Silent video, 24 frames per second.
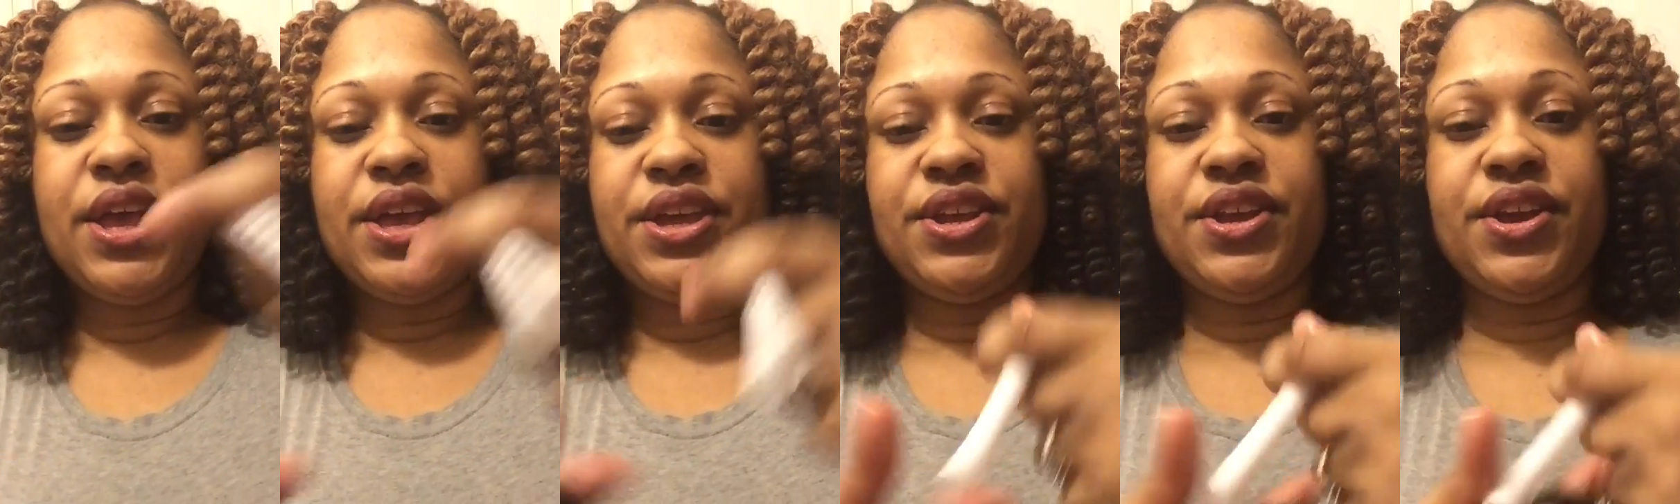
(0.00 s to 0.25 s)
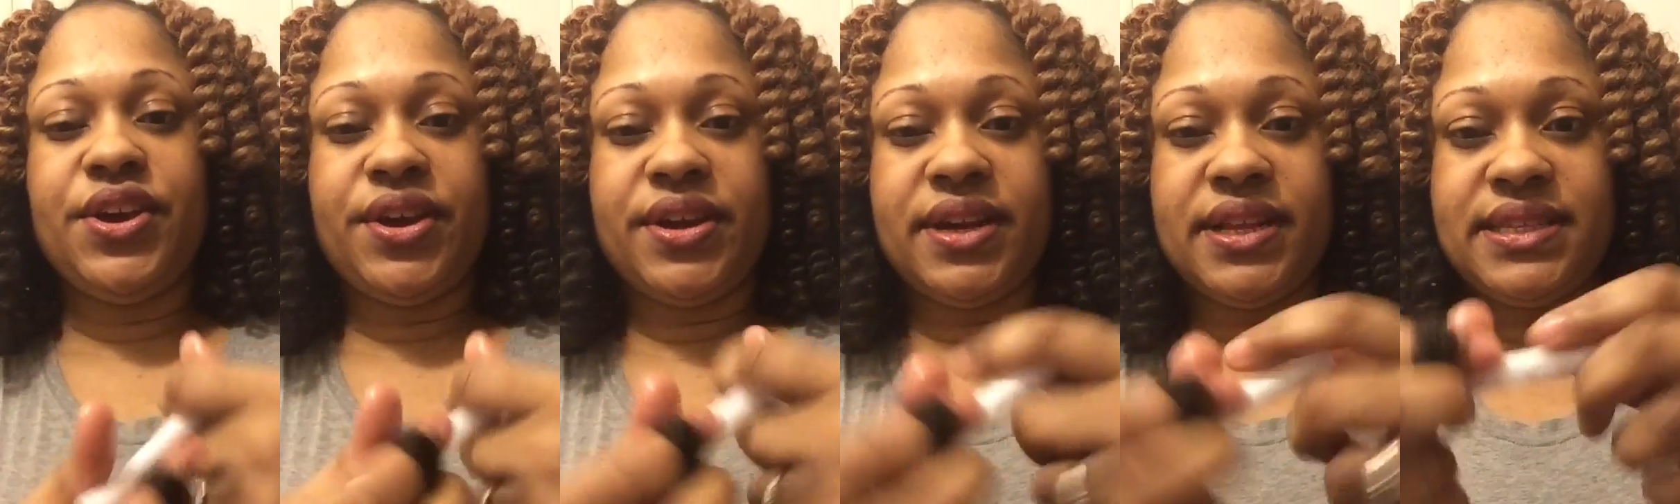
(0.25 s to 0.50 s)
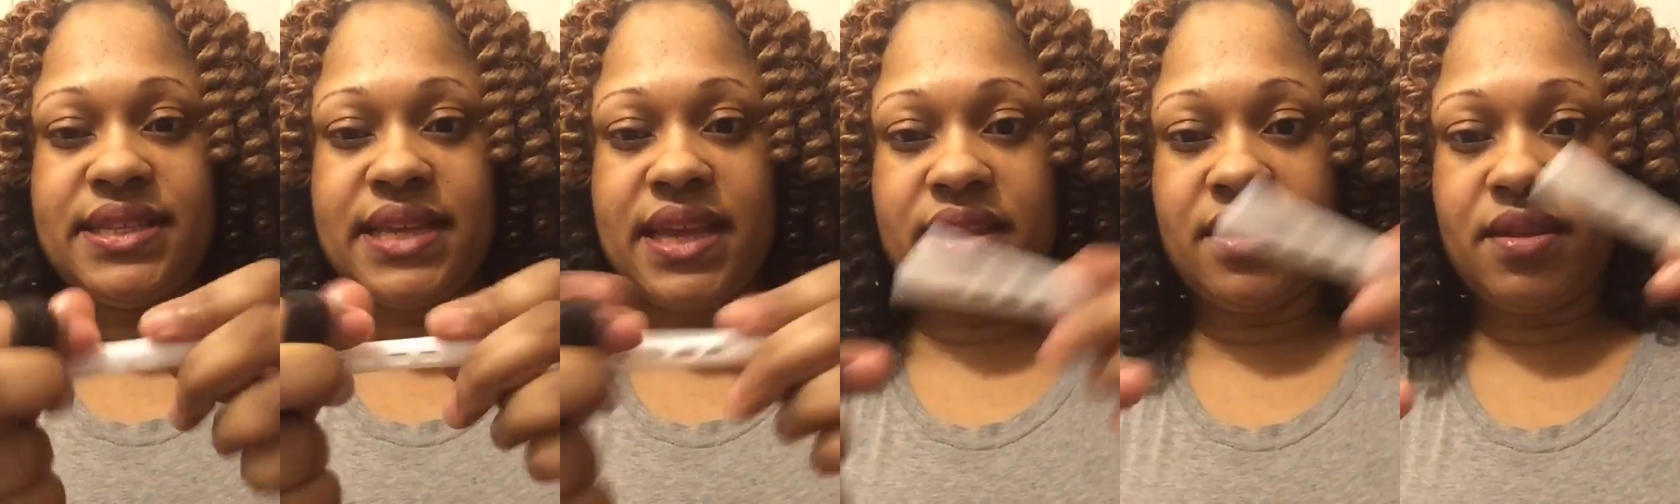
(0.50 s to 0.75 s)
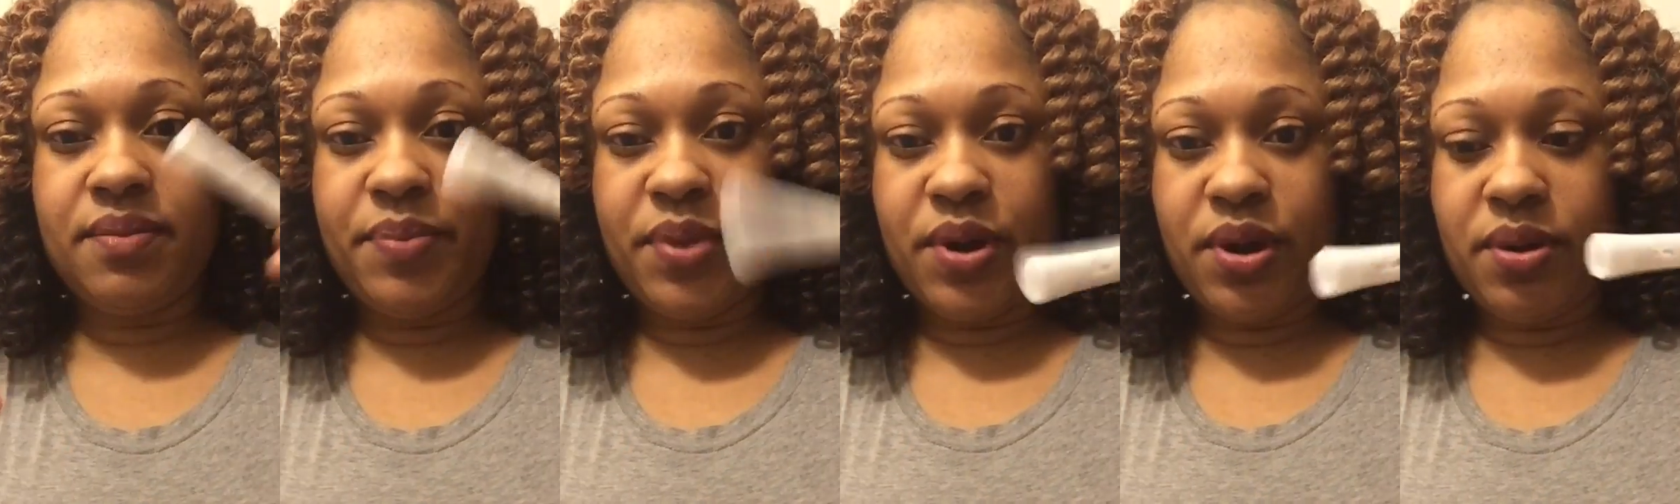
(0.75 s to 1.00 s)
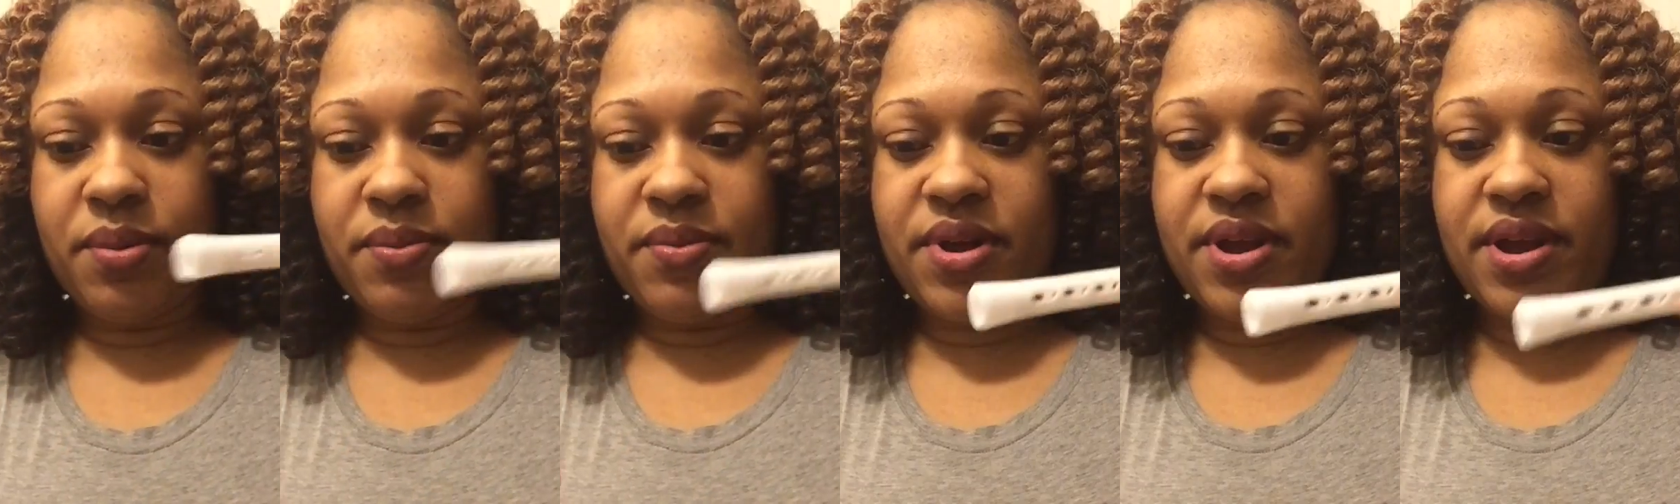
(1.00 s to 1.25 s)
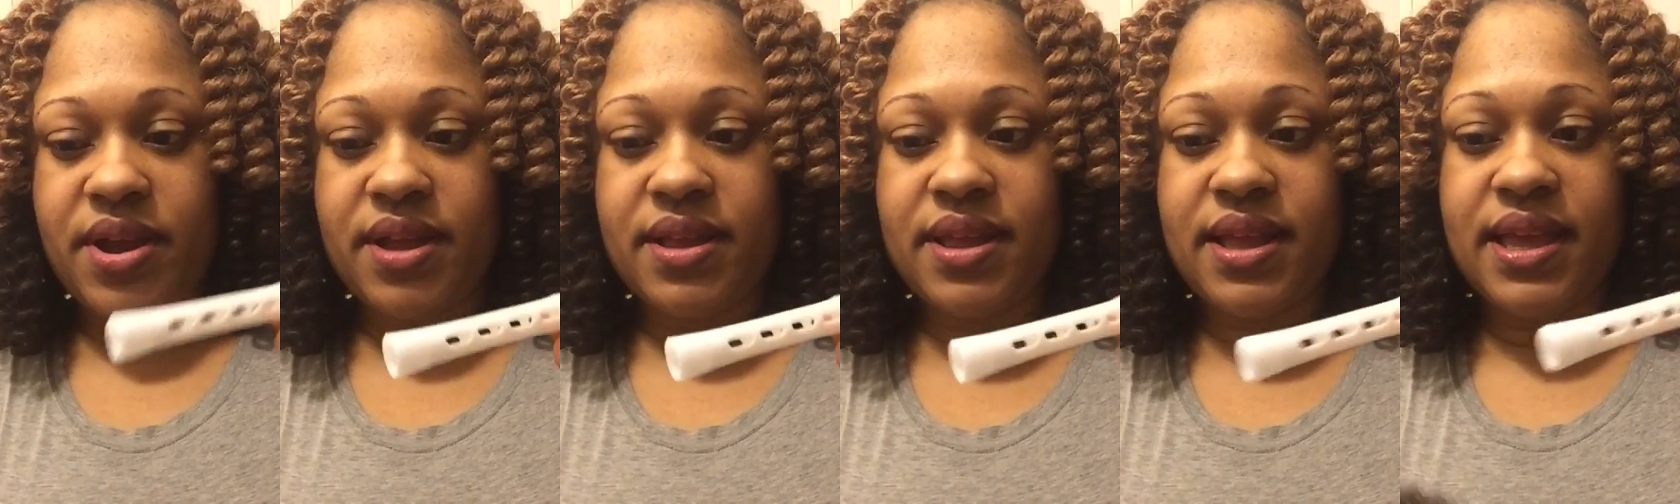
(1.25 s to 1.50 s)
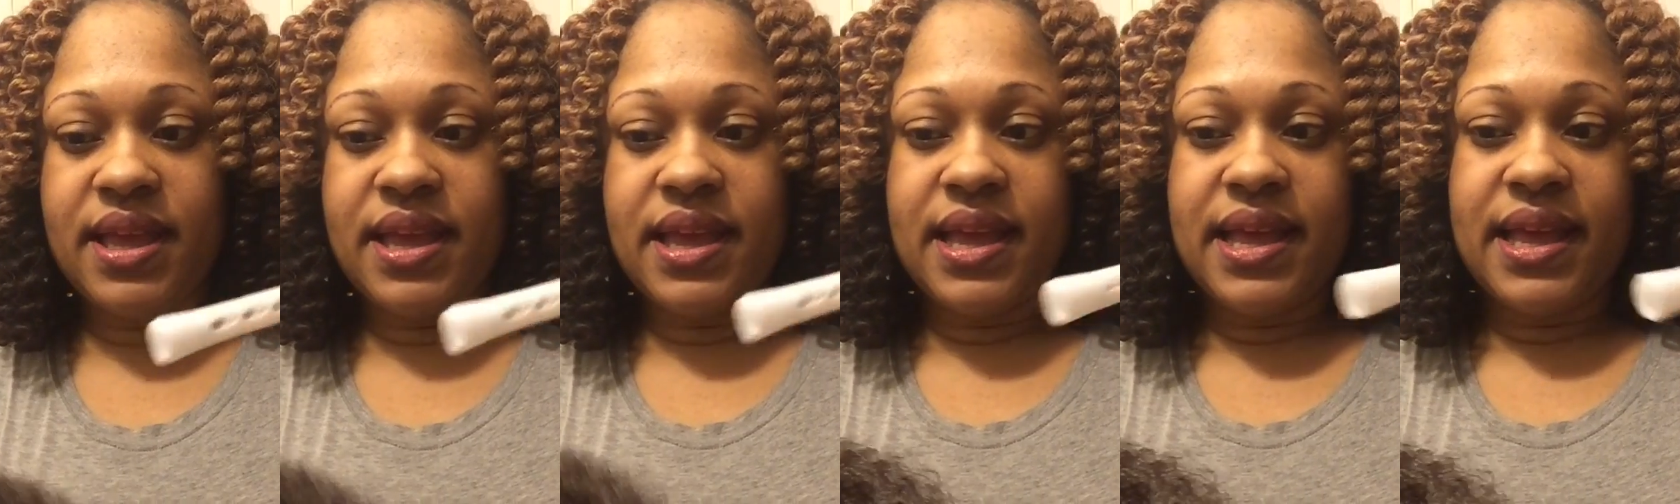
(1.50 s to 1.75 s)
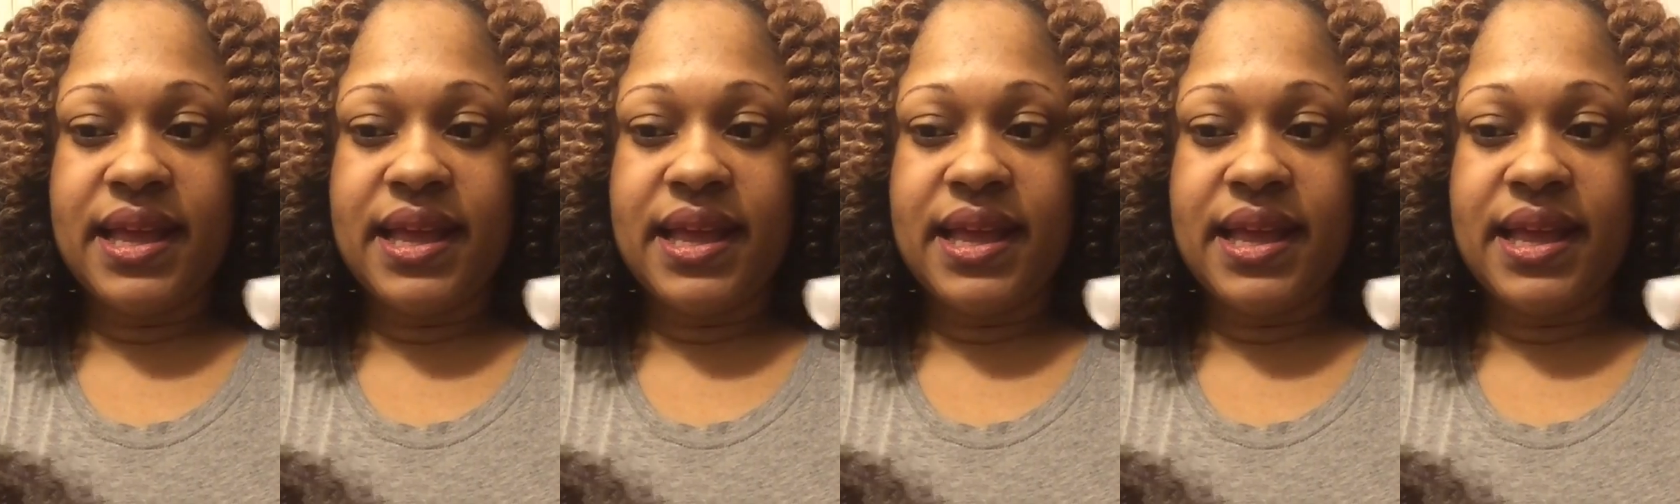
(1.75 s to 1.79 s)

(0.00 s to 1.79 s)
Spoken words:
you're going to take the perm rod,